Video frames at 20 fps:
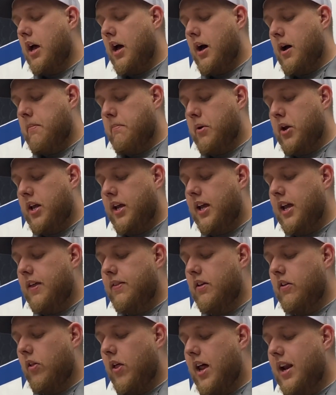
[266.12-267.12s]
Um, but
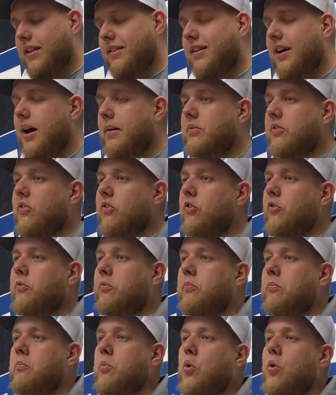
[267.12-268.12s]
again, a lot of times this
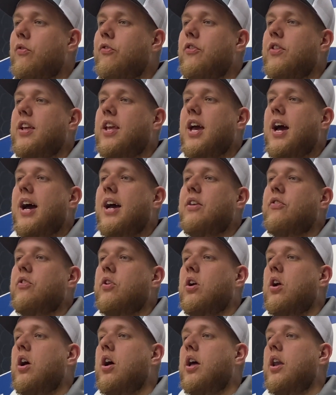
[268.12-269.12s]
is more for the guys
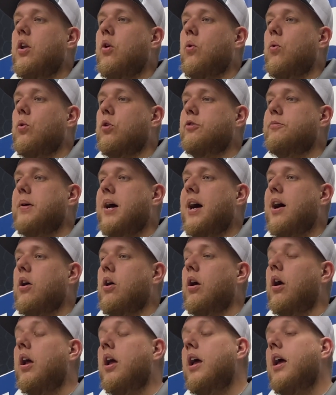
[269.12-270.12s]
that are hunting
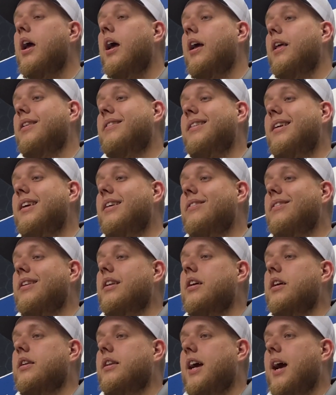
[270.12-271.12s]
horsepower. It's easy
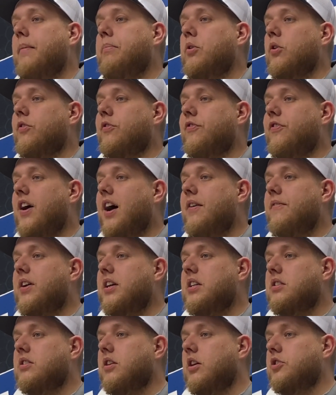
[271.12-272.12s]
to adapt those five
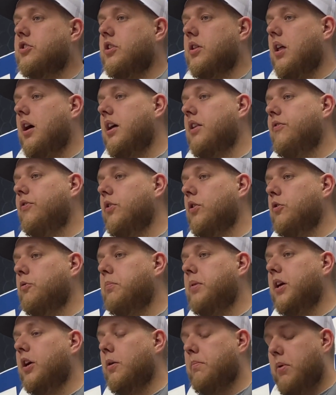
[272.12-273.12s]
eight suction lines for those
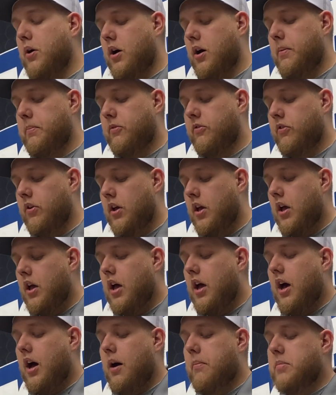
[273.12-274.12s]
bigger pumps.
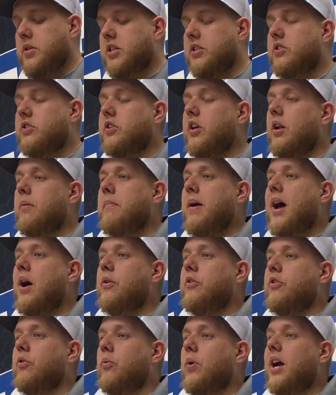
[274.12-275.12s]
Uh, but this is going to
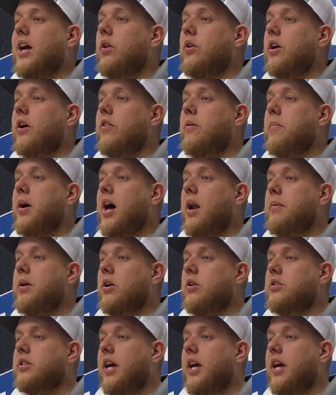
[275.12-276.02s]
mount directly on the bottom of your